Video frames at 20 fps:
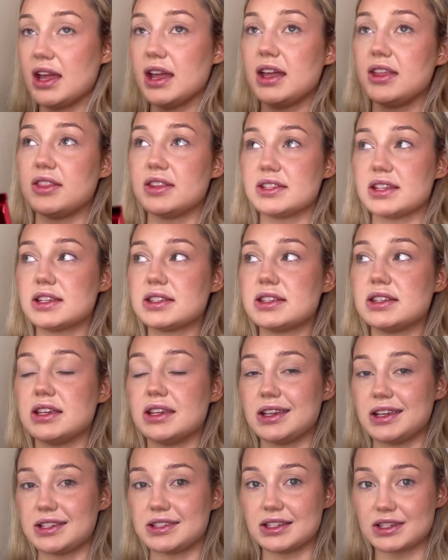This is the
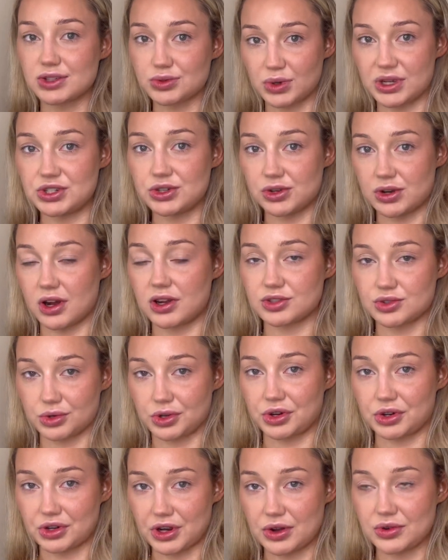easiest way to contour
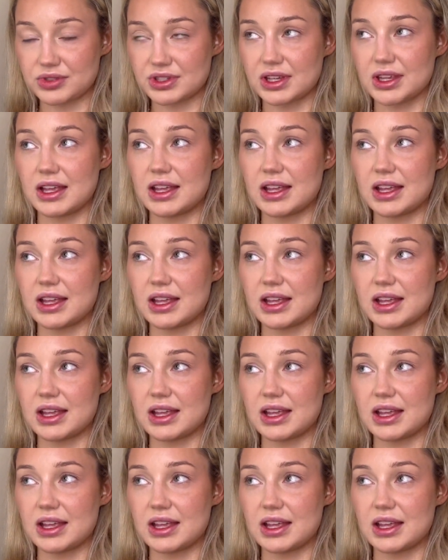your nose.